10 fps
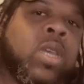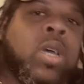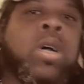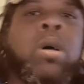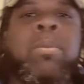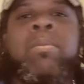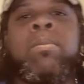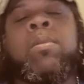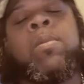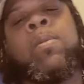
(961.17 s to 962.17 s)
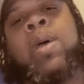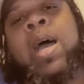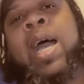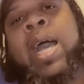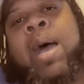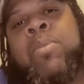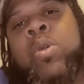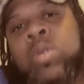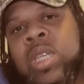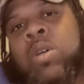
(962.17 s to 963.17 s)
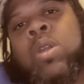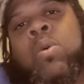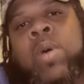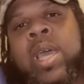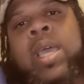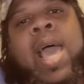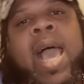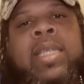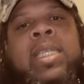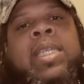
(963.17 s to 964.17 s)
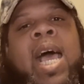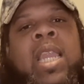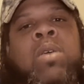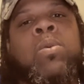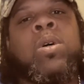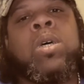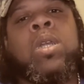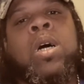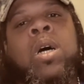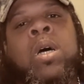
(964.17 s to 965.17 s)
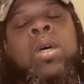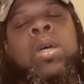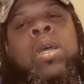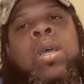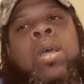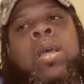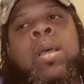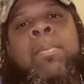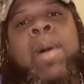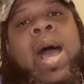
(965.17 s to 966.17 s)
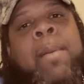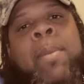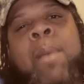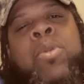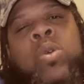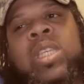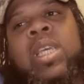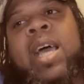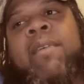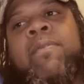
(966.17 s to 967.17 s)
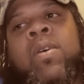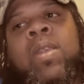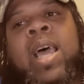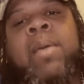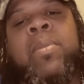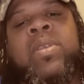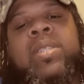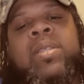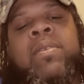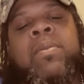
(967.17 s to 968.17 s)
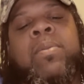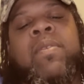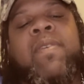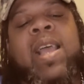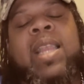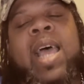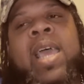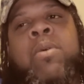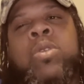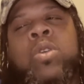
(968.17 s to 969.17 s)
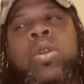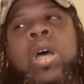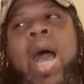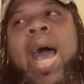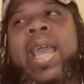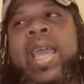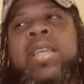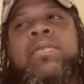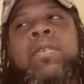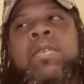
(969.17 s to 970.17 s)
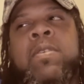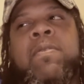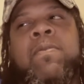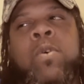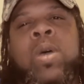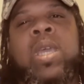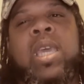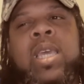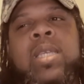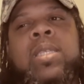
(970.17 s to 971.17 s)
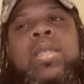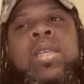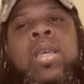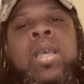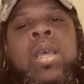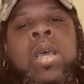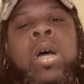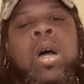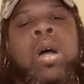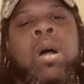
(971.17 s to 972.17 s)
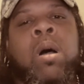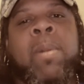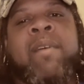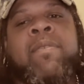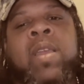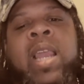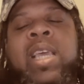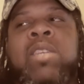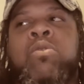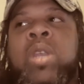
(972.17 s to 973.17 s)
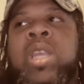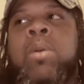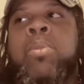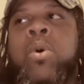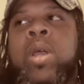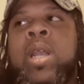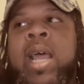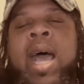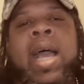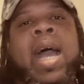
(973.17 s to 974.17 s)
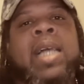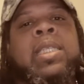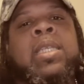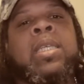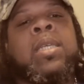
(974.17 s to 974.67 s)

I got music on the way. Access Hollywood. My music, I feel like the fact that it was on a hiatus for 4 years, I feel like it's really important that I got to